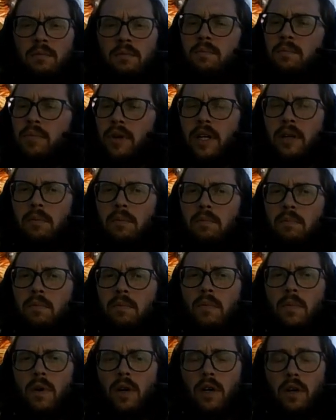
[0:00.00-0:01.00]
pretty,
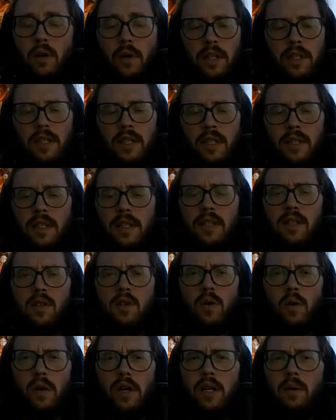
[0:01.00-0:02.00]
according to this
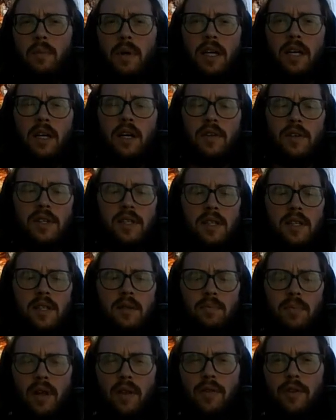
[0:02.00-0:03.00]
story and many others, these
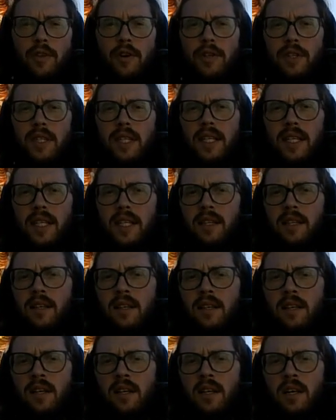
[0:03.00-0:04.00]
bloodthirsty
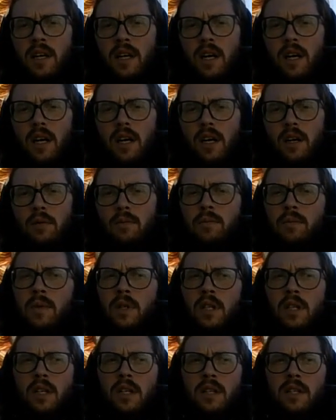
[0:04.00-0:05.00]
um,
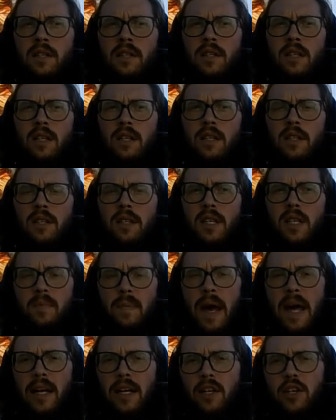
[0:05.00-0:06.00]

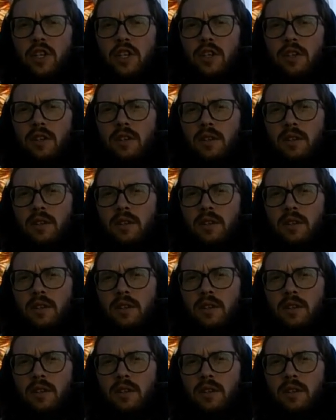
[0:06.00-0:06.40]
Spanish